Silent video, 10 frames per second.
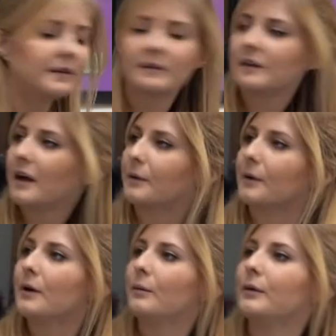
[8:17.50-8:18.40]
So,
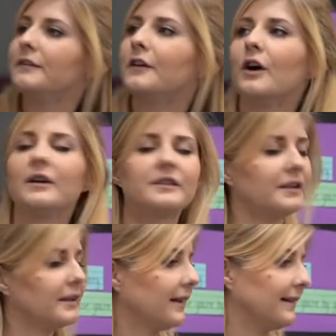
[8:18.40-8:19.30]
we've got
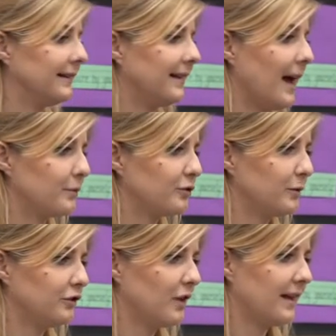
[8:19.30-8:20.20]
zap. Should
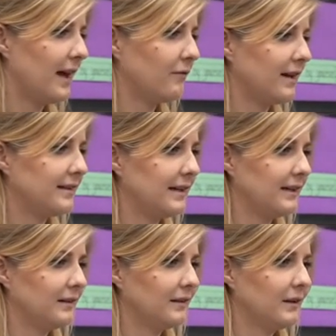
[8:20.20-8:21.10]
we try that
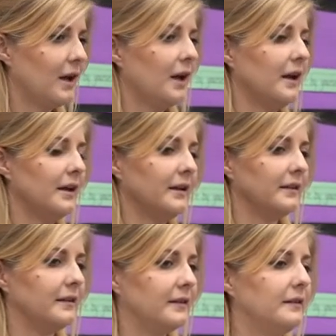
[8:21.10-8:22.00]
ready?
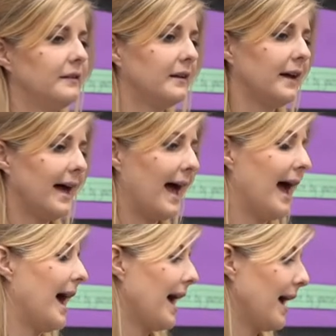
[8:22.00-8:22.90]

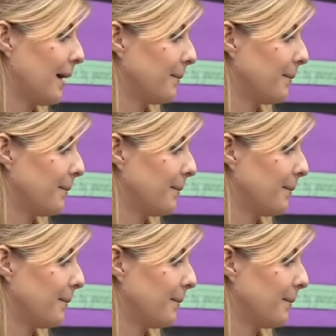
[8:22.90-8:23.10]
zap.